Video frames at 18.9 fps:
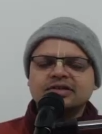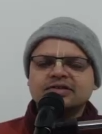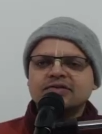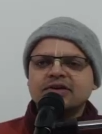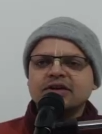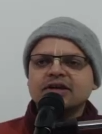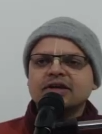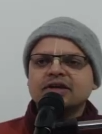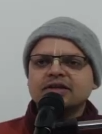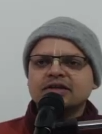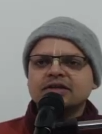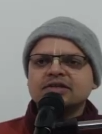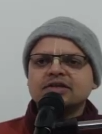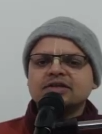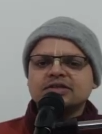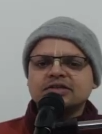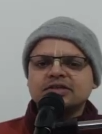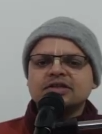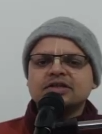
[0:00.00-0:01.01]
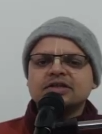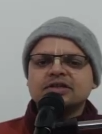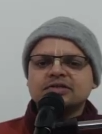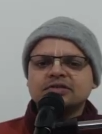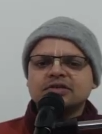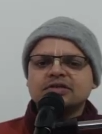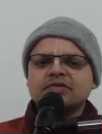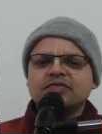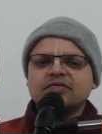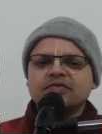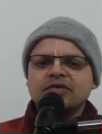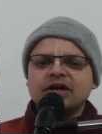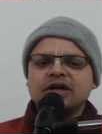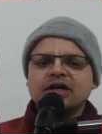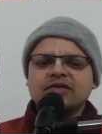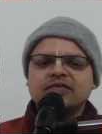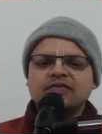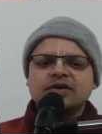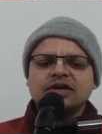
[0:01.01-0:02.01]
Very, this is this is the
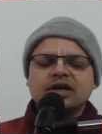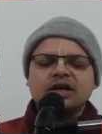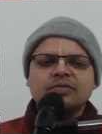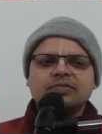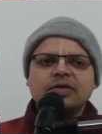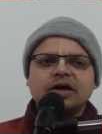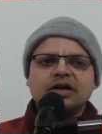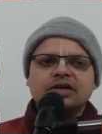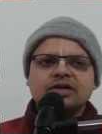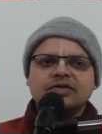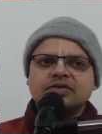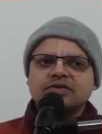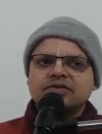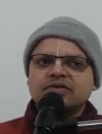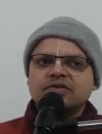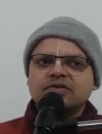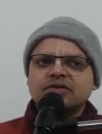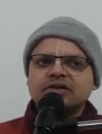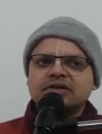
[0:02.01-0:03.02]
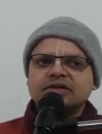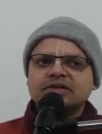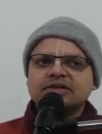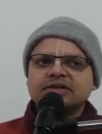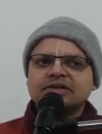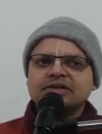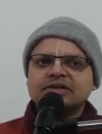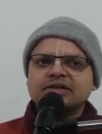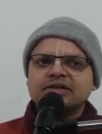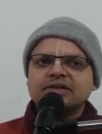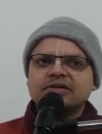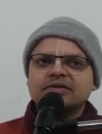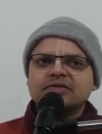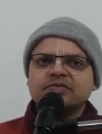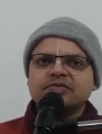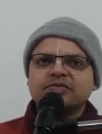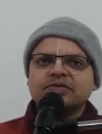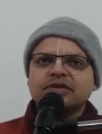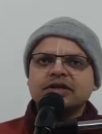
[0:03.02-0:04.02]
very difficult part of the shloka,
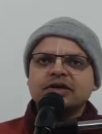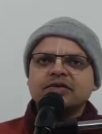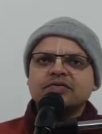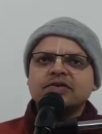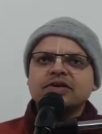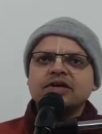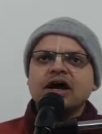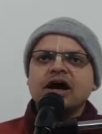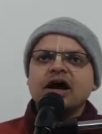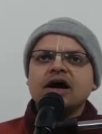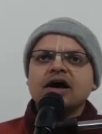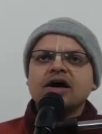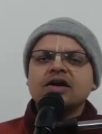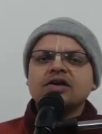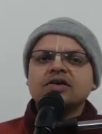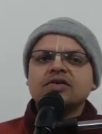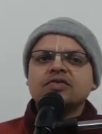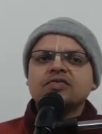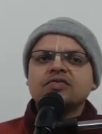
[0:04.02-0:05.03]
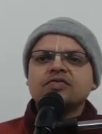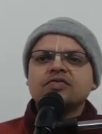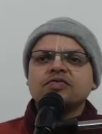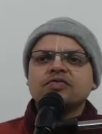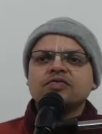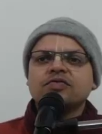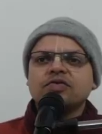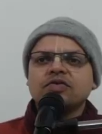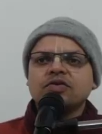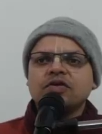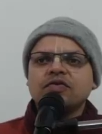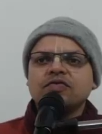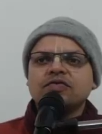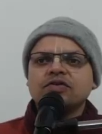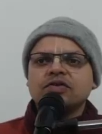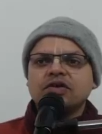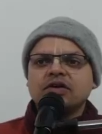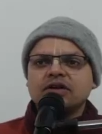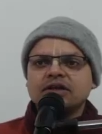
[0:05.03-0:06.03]
that we are full
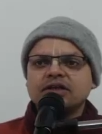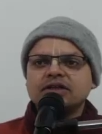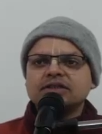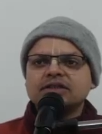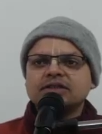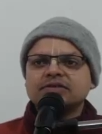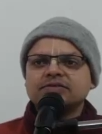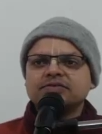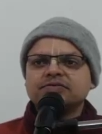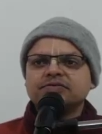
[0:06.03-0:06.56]
of knowledge,